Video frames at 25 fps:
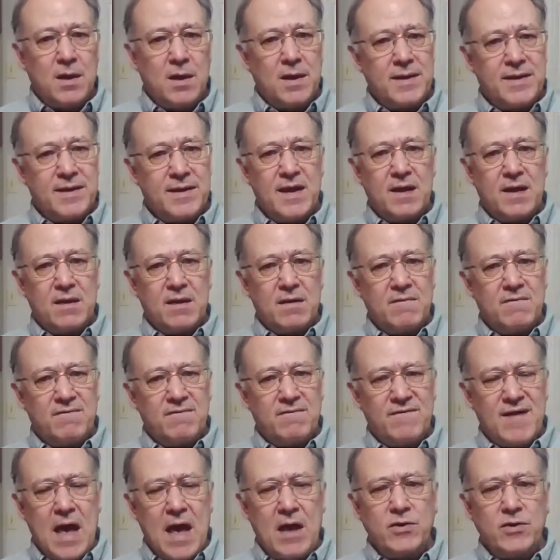Again,
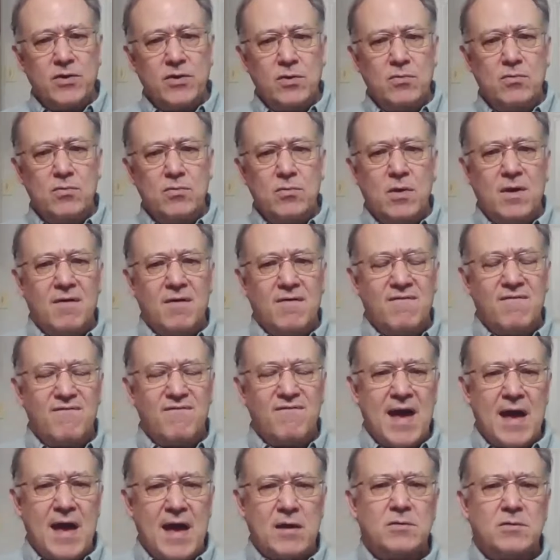value,
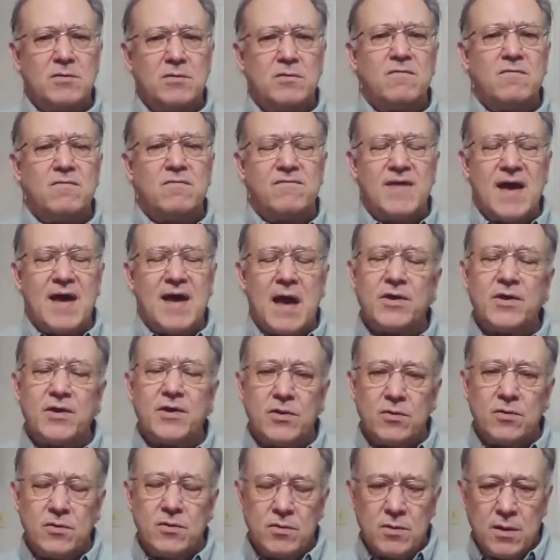value,
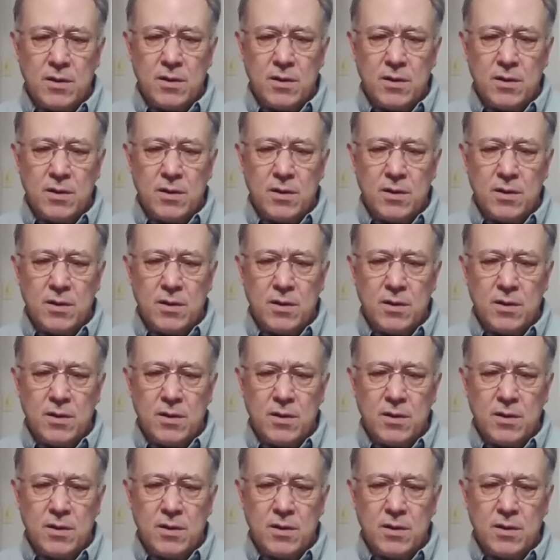value.